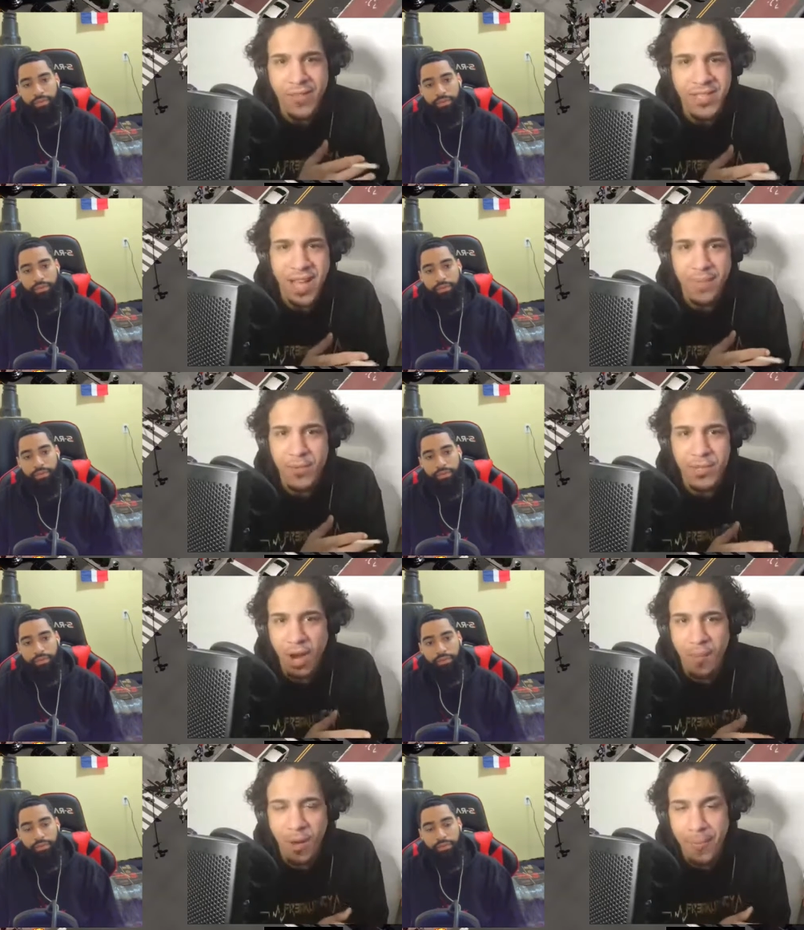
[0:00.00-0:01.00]
Speaker 1: every time they was
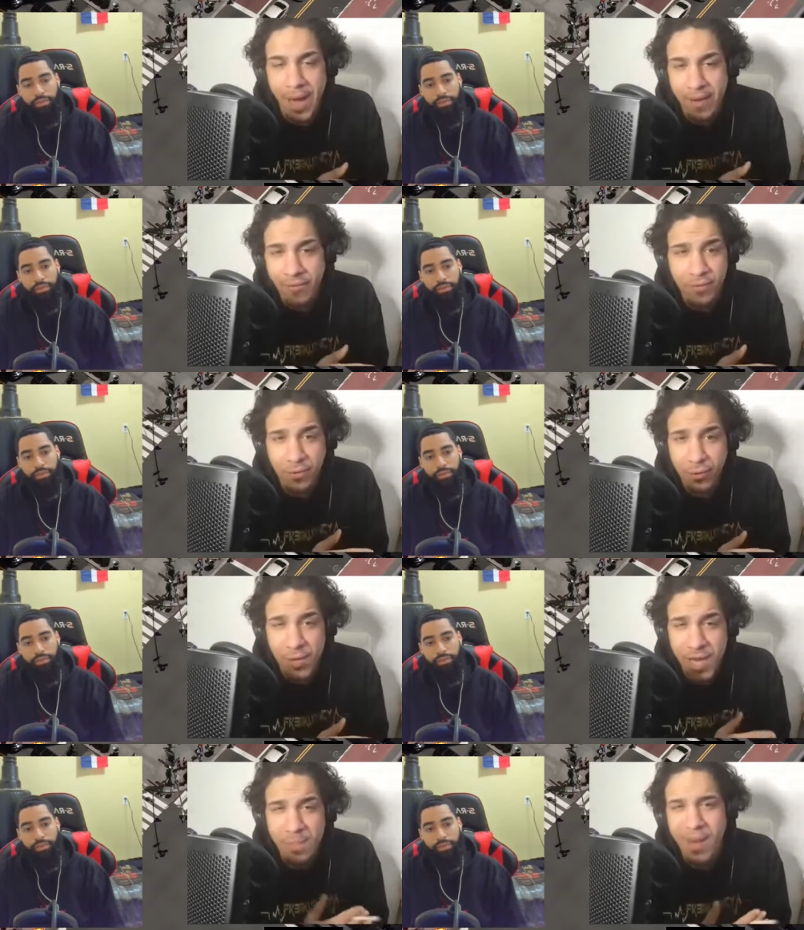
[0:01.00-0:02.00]
talking about math, Nuno
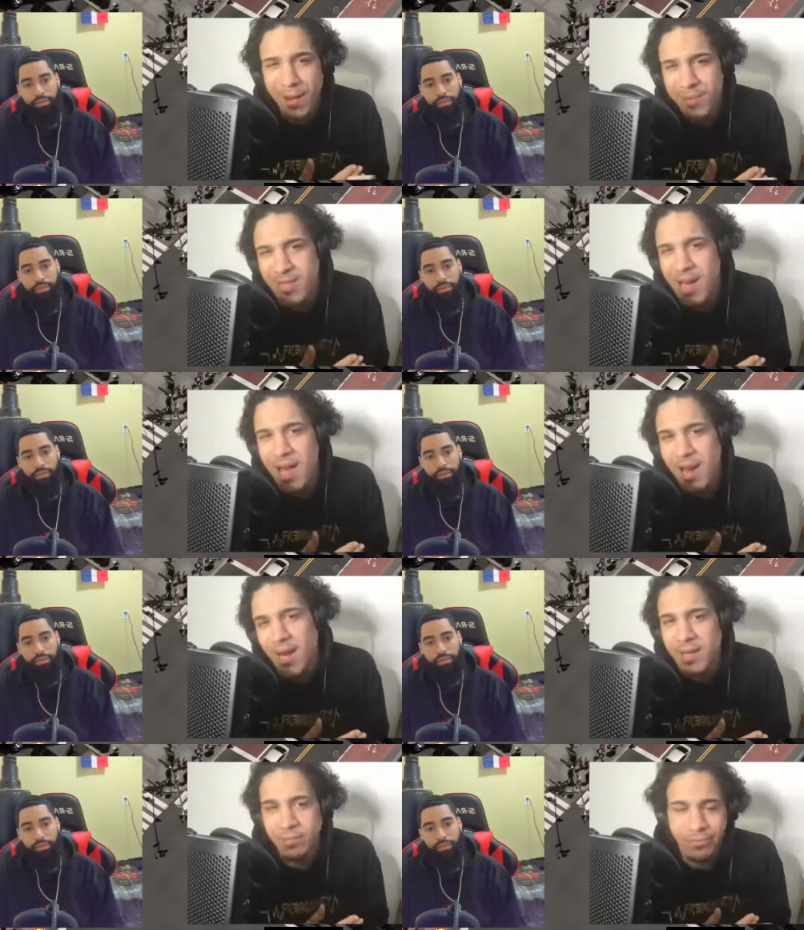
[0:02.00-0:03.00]
and Jay Black was kind of
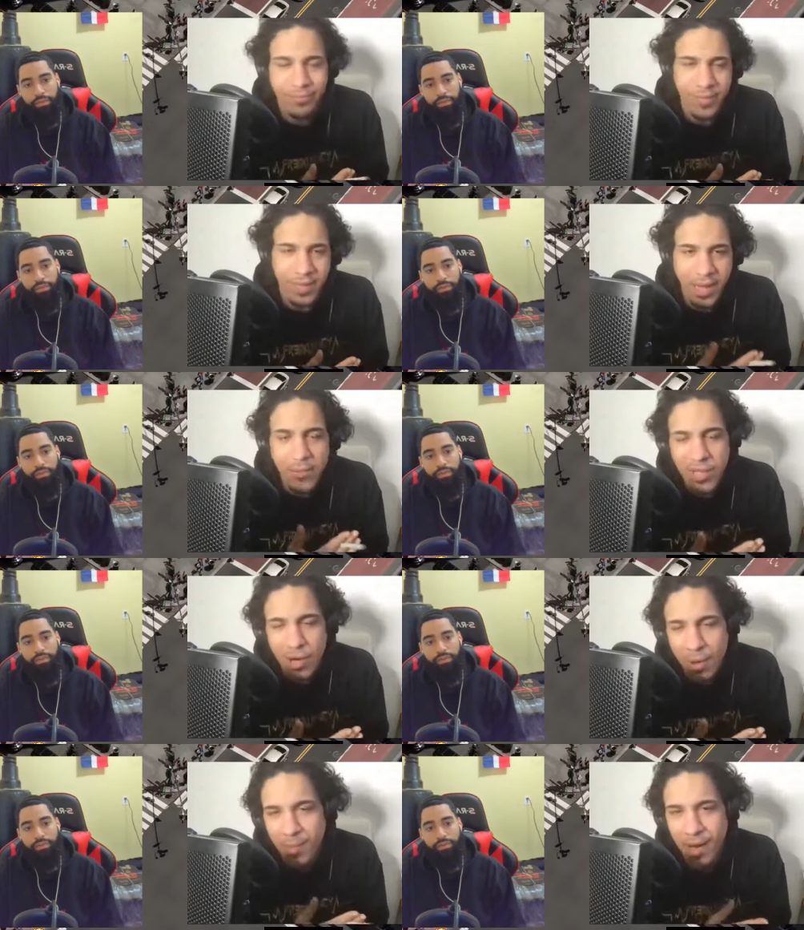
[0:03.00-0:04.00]
like, they was
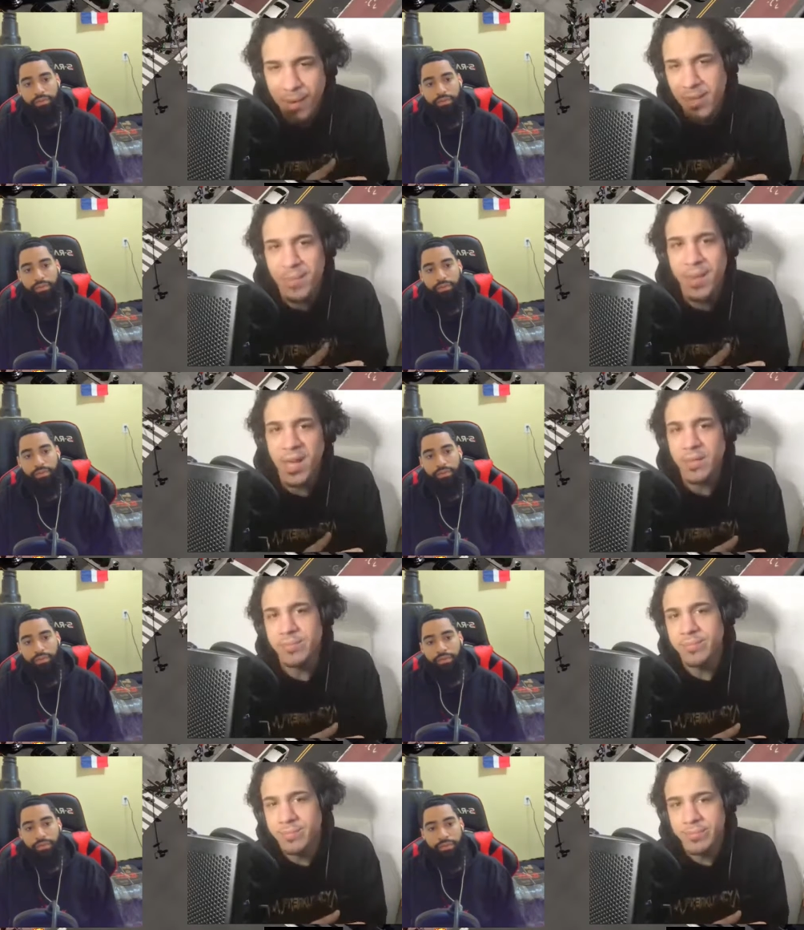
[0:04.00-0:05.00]
talking about it, but they be like.
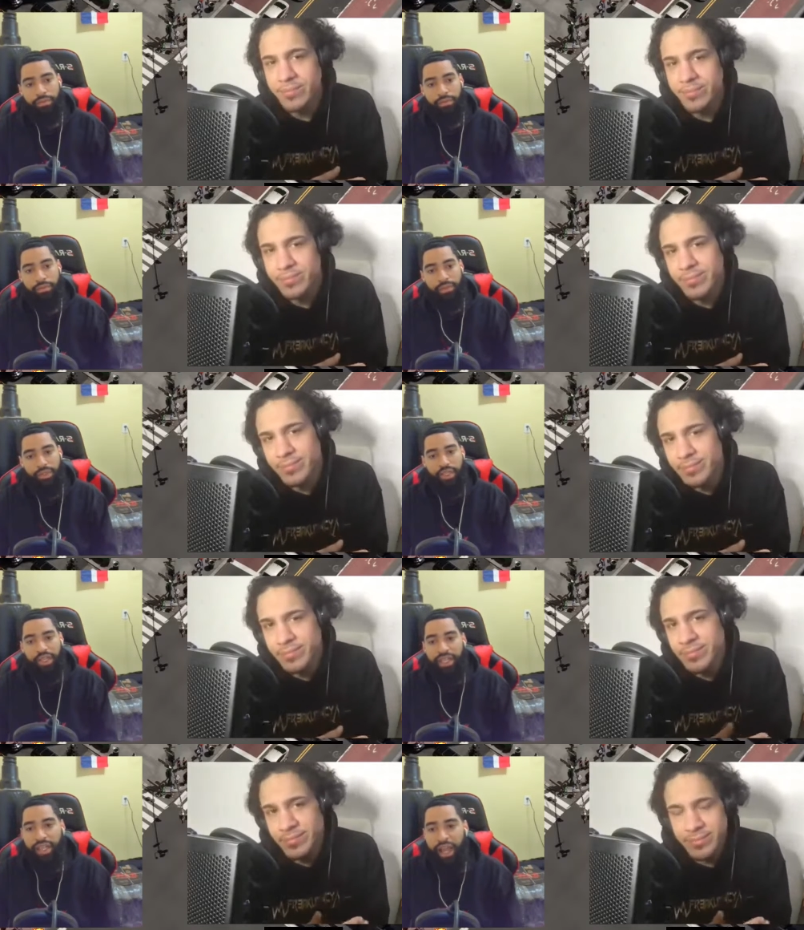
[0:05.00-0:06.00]

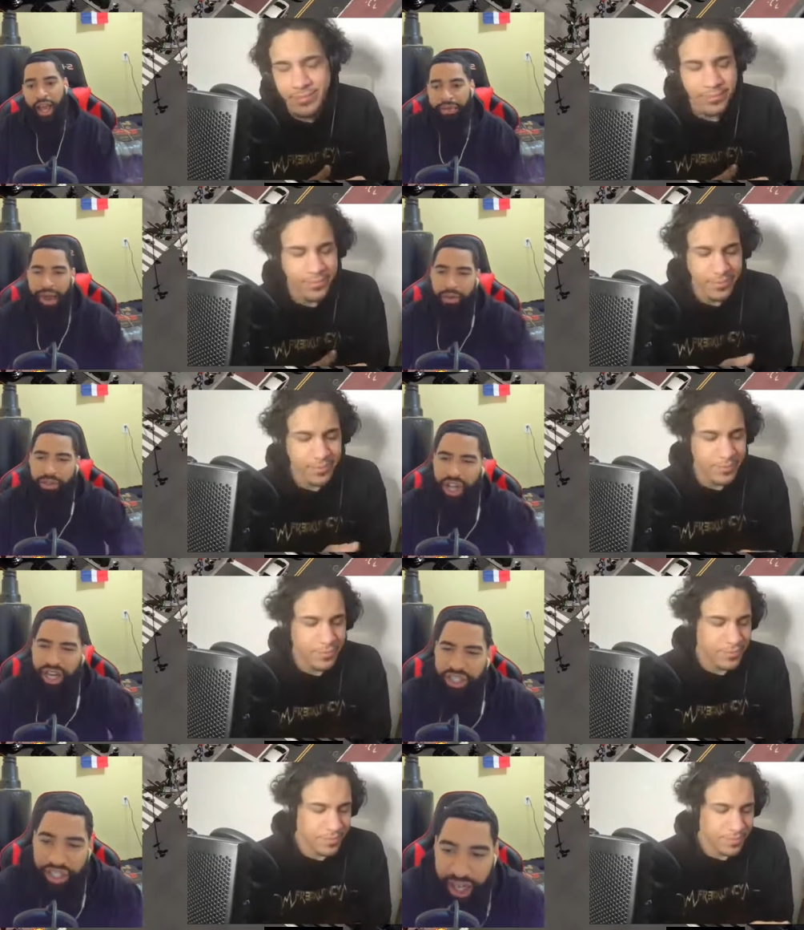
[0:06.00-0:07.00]
Speaker 2: Yeah, everybody was trying
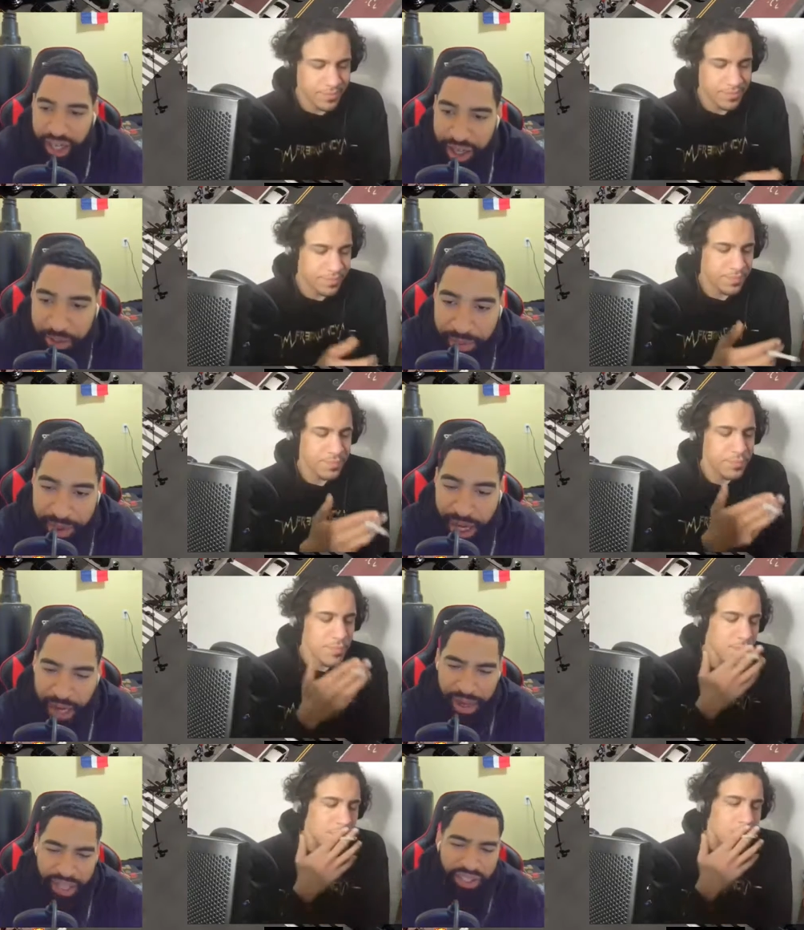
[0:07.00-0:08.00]
to shun him.
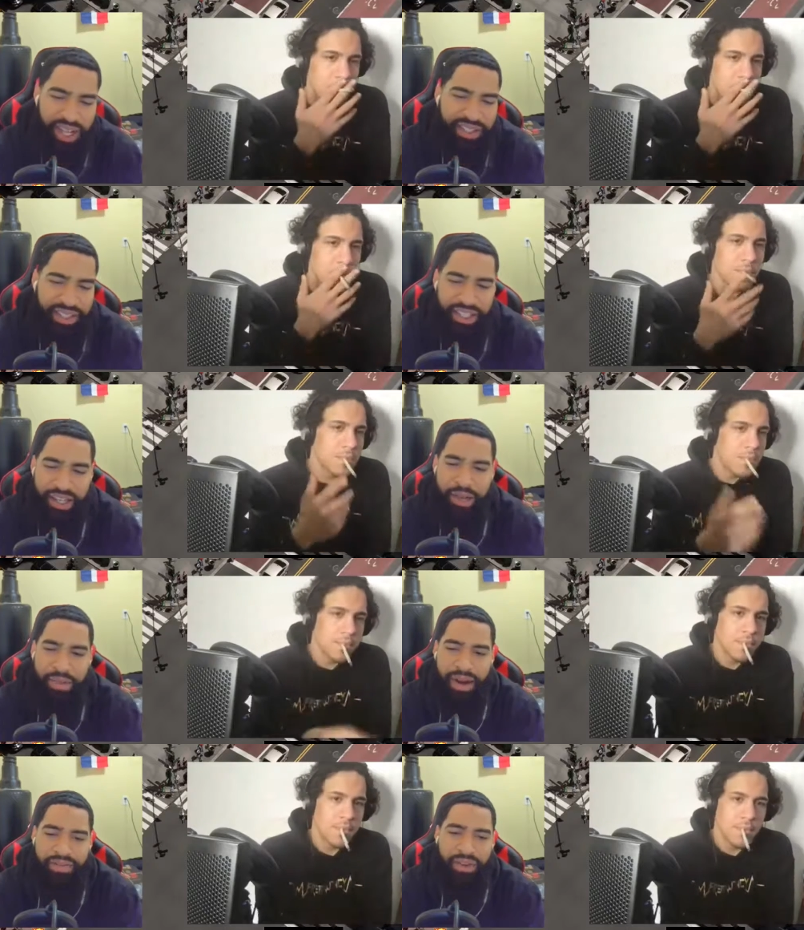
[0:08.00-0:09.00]
Everybody tries to shun him.
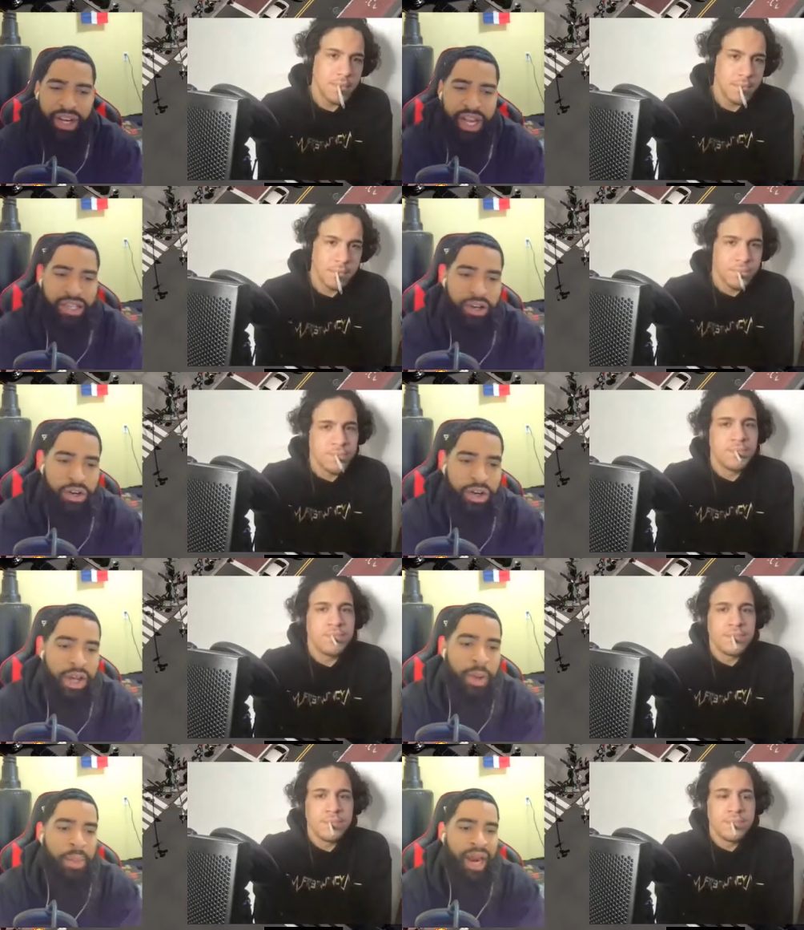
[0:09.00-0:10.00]
I feel like though,
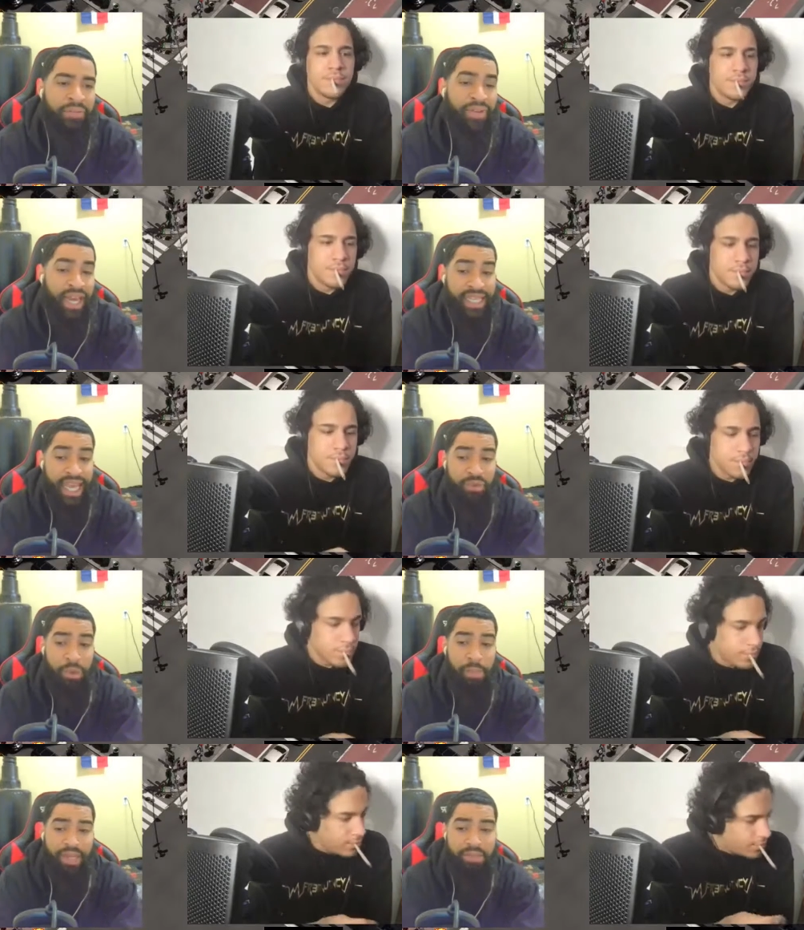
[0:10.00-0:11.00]
but I feel like that's what
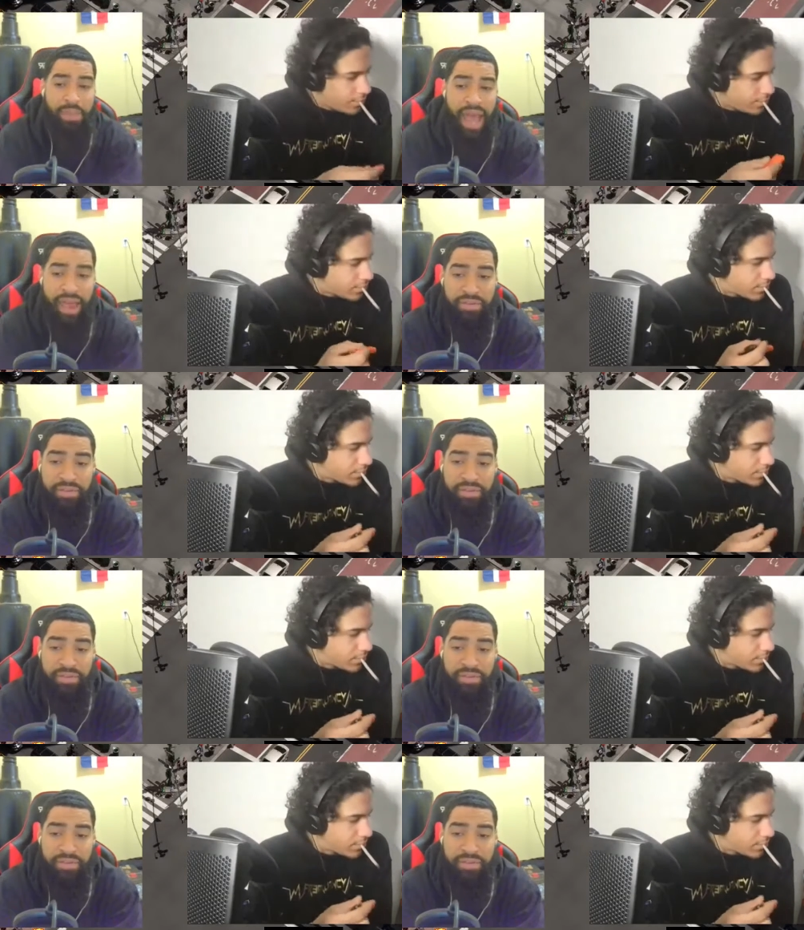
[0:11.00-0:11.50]
makes math